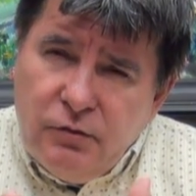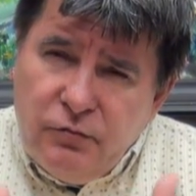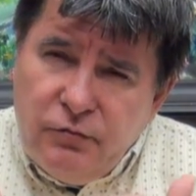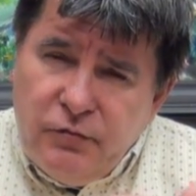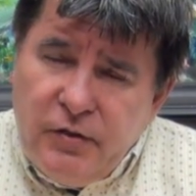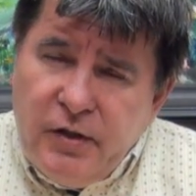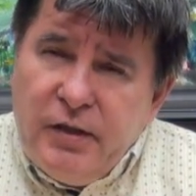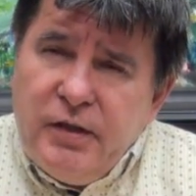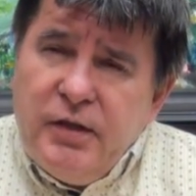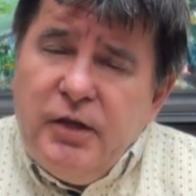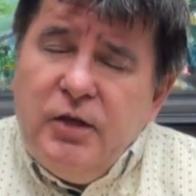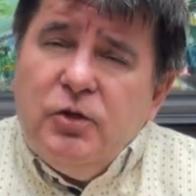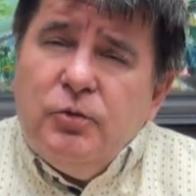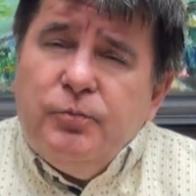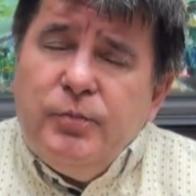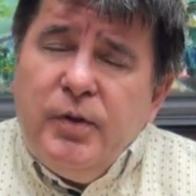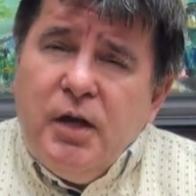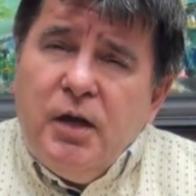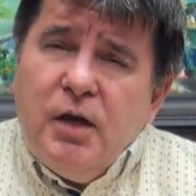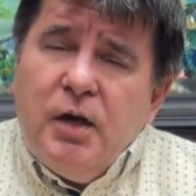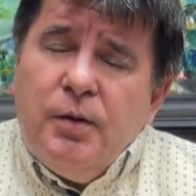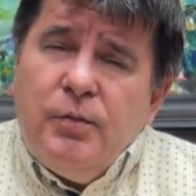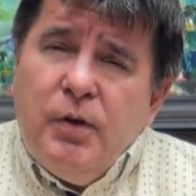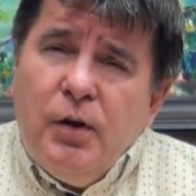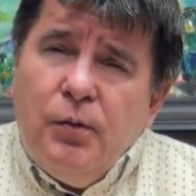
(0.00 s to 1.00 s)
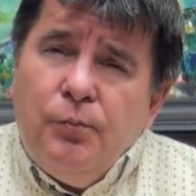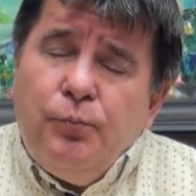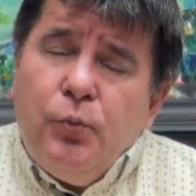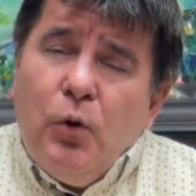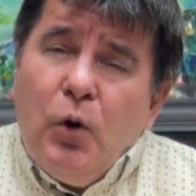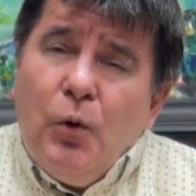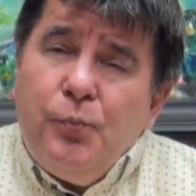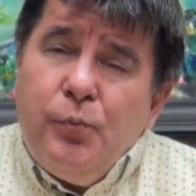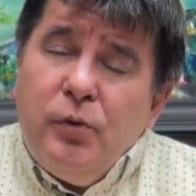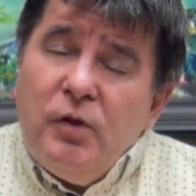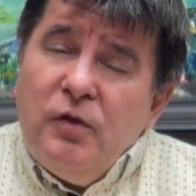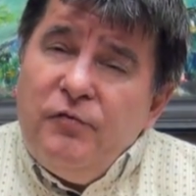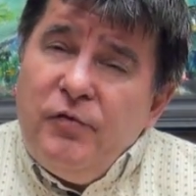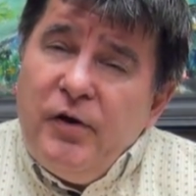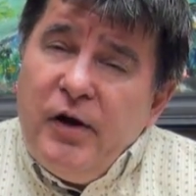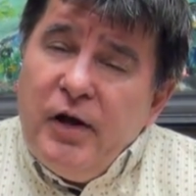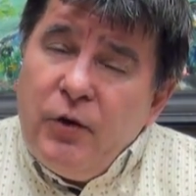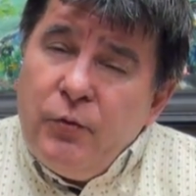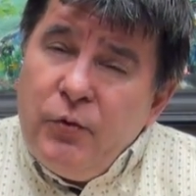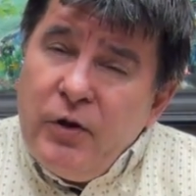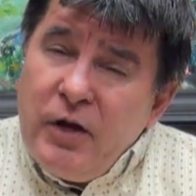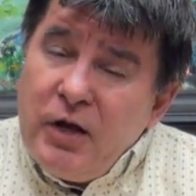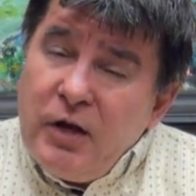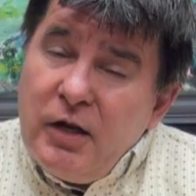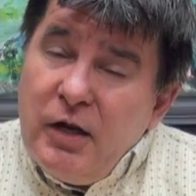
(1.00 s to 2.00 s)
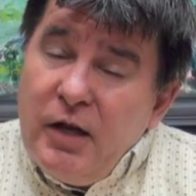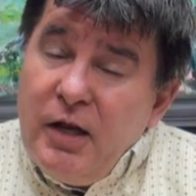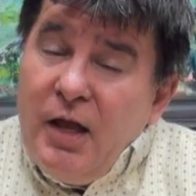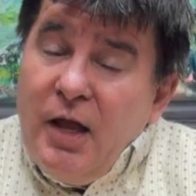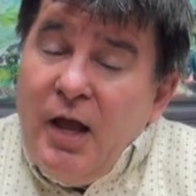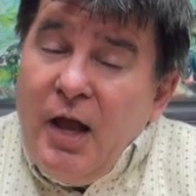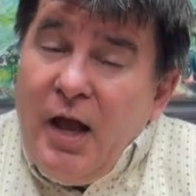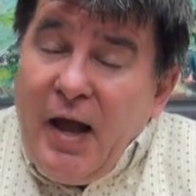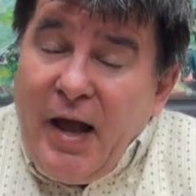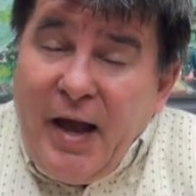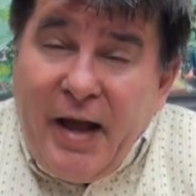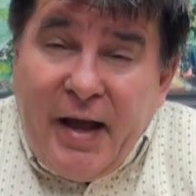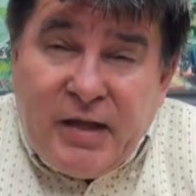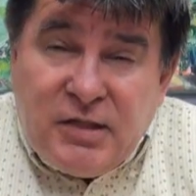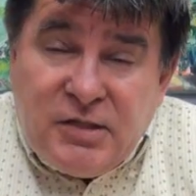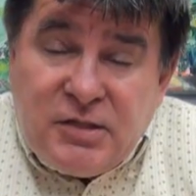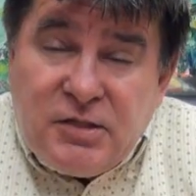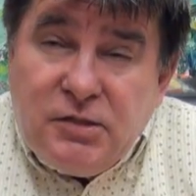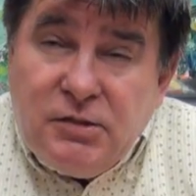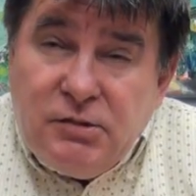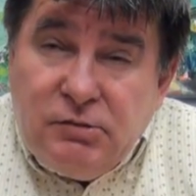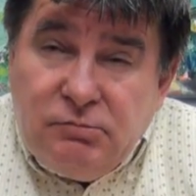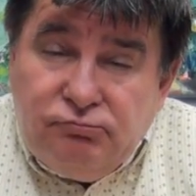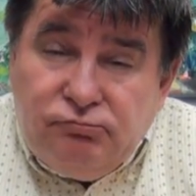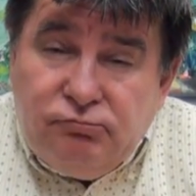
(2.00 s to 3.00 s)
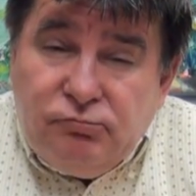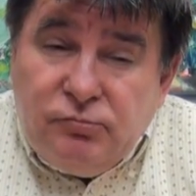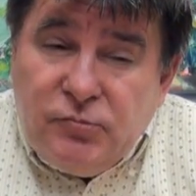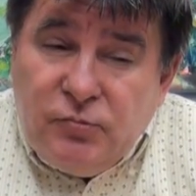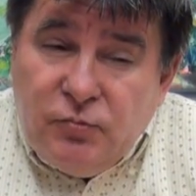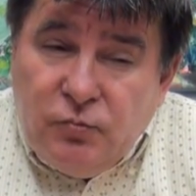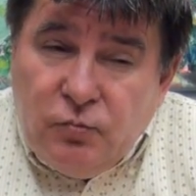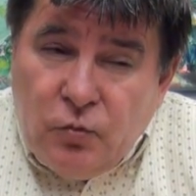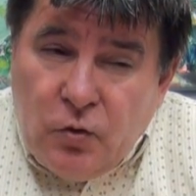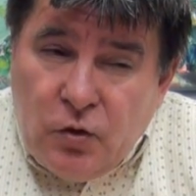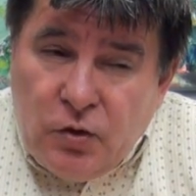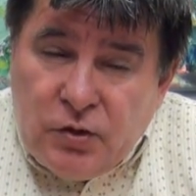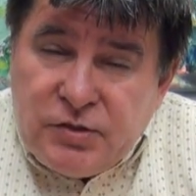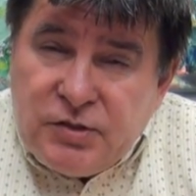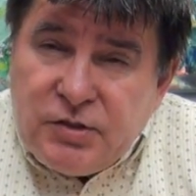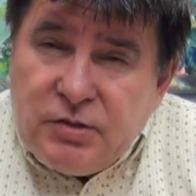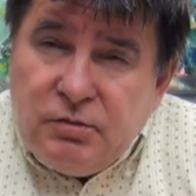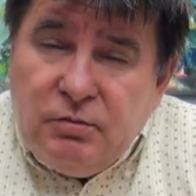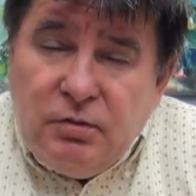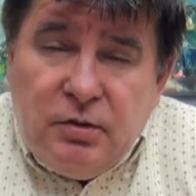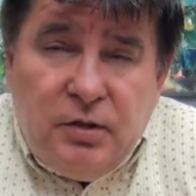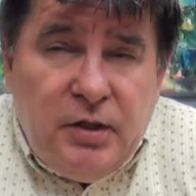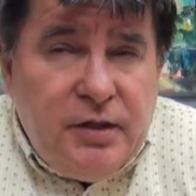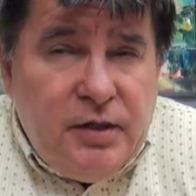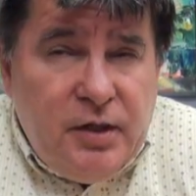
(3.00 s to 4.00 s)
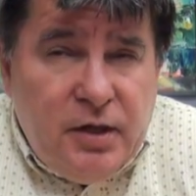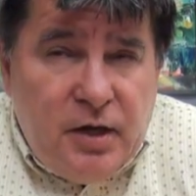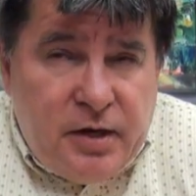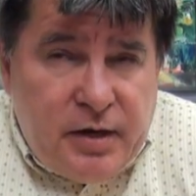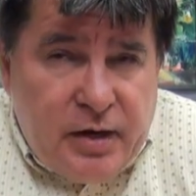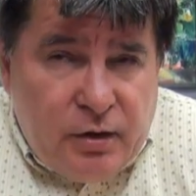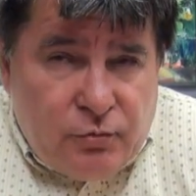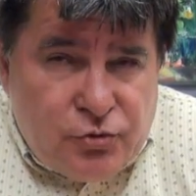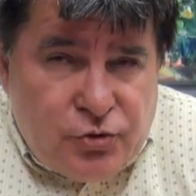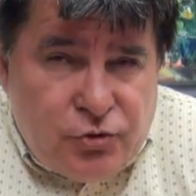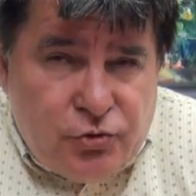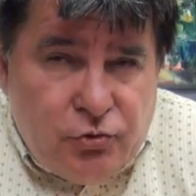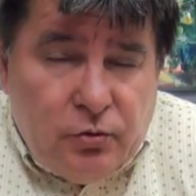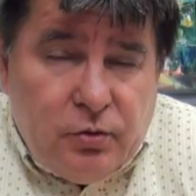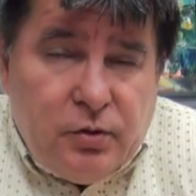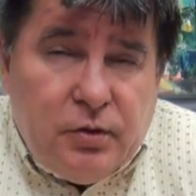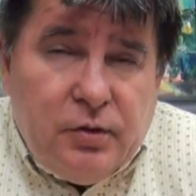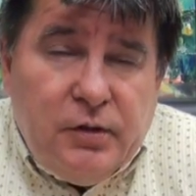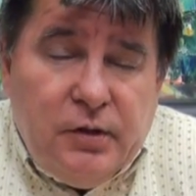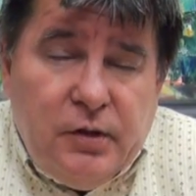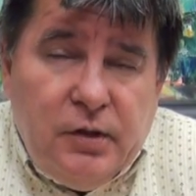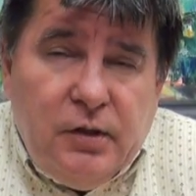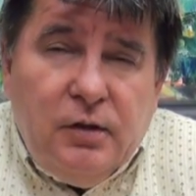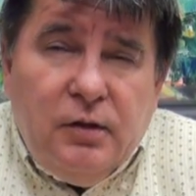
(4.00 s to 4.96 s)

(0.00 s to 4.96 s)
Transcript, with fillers: Then he'll become unpopular very quickly, as was Leonid Kravchuk